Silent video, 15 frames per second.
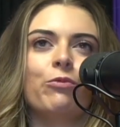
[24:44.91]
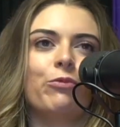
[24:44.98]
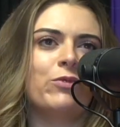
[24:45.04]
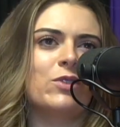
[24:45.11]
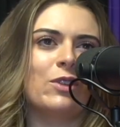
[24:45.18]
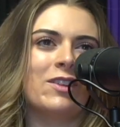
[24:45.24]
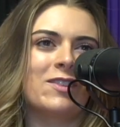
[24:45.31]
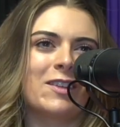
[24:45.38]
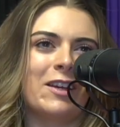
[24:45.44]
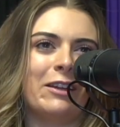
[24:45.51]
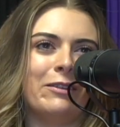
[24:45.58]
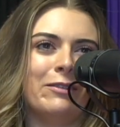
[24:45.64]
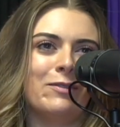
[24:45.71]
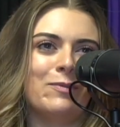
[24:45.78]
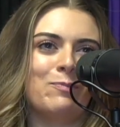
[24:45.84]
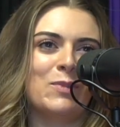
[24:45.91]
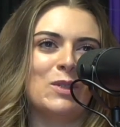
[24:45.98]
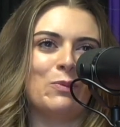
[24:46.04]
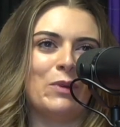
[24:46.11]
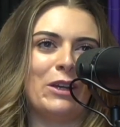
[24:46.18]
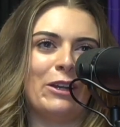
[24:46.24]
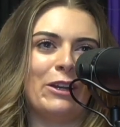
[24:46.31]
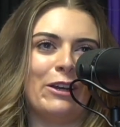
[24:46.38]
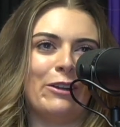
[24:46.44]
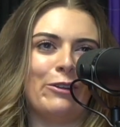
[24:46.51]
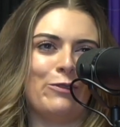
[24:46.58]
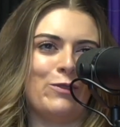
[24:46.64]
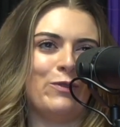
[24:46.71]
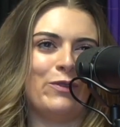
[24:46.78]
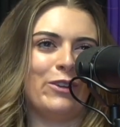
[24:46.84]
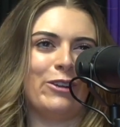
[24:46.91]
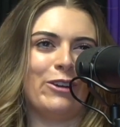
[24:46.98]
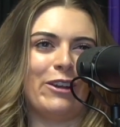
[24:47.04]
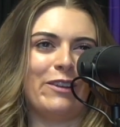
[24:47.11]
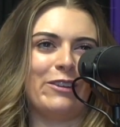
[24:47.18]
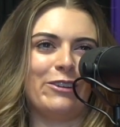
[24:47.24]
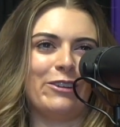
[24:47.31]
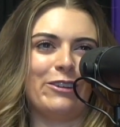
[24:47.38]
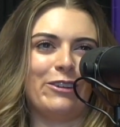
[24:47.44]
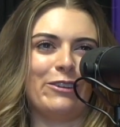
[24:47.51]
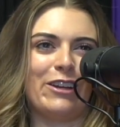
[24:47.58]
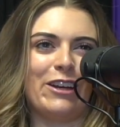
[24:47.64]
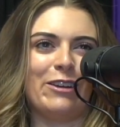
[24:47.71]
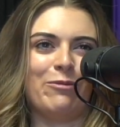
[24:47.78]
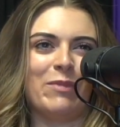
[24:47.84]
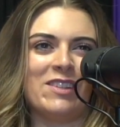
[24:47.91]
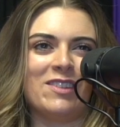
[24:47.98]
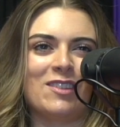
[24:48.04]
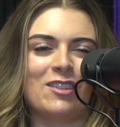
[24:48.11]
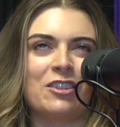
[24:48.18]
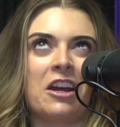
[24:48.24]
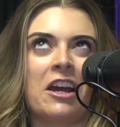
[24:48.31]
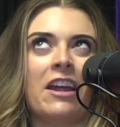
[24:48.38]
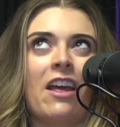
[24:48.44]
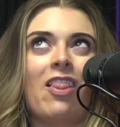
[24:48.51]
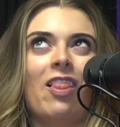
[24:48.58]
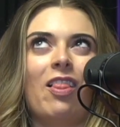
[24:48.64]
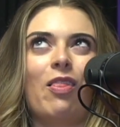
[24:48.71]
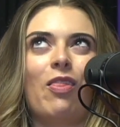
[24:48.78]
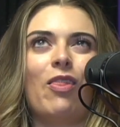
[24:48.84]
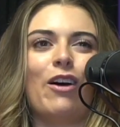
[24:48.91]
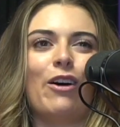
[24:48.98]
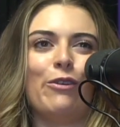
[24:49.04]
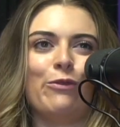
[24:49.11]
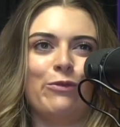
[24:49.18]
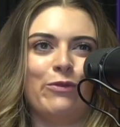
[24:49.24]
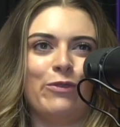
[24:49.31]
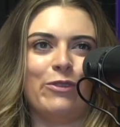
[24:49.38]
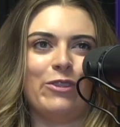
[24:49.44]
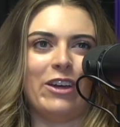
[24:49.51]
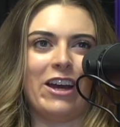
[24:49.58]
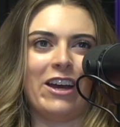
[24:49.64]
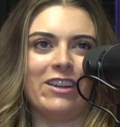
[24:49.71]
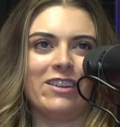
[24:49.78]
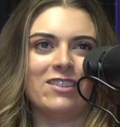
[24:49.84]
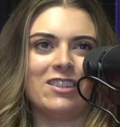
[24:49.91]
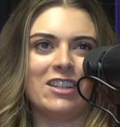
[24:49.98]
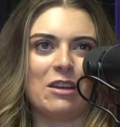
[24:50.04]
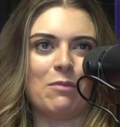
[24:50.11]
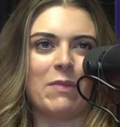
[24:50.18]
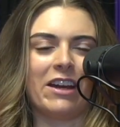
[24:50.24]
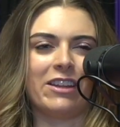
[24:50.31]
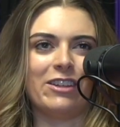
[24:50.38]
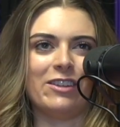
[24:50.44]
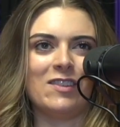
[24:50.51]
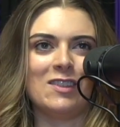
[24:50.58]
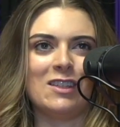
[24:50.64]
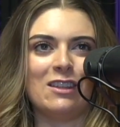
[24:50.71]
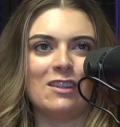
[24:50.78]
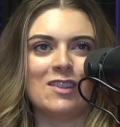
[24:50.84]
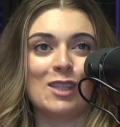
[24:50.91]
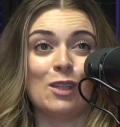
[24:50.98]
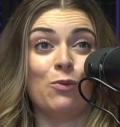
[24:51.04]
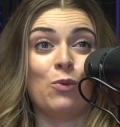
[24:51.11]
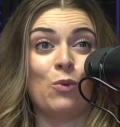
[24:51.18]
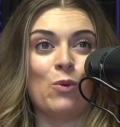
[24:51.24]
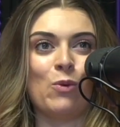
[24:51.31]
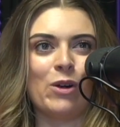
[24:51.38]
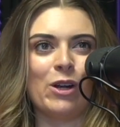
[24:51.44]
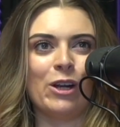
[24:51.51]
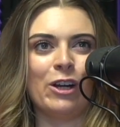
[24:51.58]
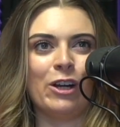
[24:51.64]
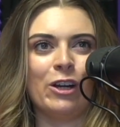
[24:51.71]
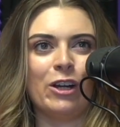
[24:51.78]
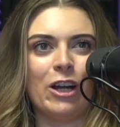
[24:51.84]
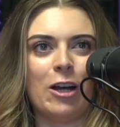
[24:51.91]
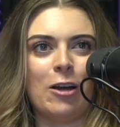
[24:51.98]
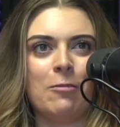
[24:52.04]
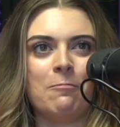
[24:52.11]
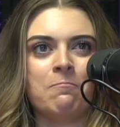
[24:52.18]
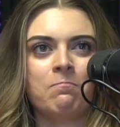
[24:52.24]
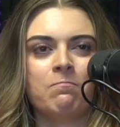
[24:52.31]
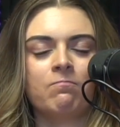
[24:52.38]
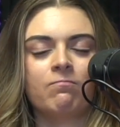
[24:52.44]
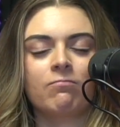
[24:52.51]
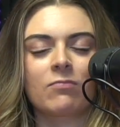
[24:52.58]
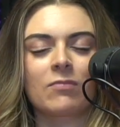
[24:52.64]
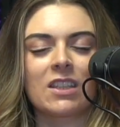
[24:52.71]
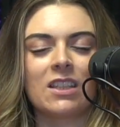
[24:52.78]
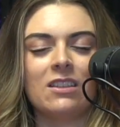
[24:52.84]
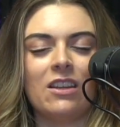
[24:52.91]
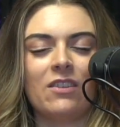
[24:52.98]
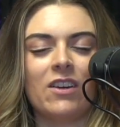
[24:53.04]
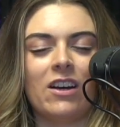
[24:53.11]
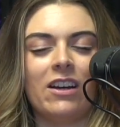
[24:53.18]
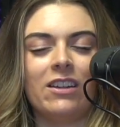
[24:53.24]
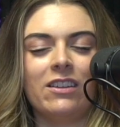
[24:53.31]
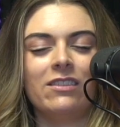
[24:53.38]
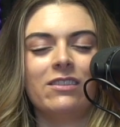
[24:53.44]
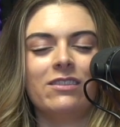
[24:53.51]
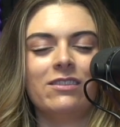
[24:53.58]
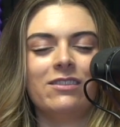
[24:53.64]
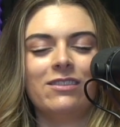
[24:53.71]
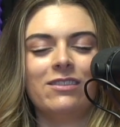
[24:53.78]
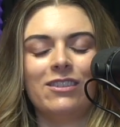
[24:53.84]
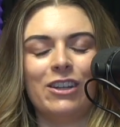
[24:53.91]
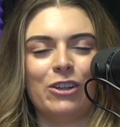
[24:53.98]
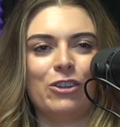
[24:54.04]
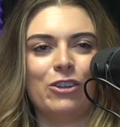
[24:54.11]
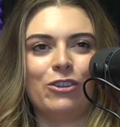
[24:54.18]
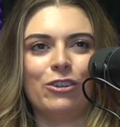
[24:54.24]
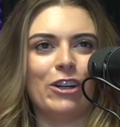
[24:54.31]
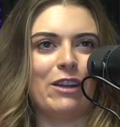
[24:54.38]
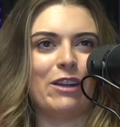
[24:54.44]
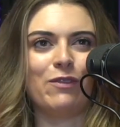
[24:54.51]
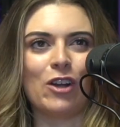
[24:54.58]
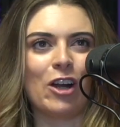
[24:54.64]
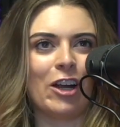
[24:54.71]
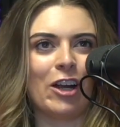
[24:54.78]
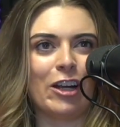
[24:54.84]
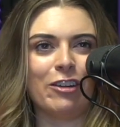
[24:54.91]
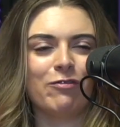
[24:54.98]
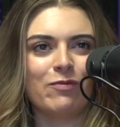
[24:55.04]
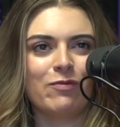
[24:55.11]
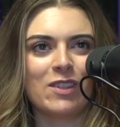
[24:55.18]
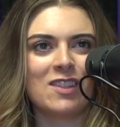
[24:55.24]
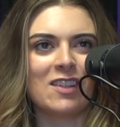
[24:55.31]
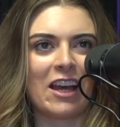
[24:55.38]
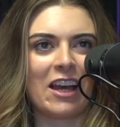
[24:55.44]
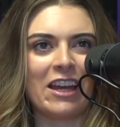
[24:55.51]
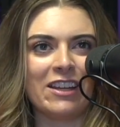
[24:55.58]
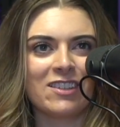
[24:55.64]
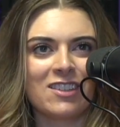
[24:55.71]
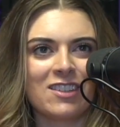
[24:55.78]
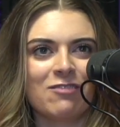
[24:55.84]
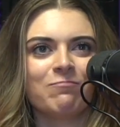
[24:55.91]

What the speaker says: So that's kind of sweet. I don't know if you've gone out there to do that. My sister and I love that, to get back there and see the Civil War. They've got a graveyard site.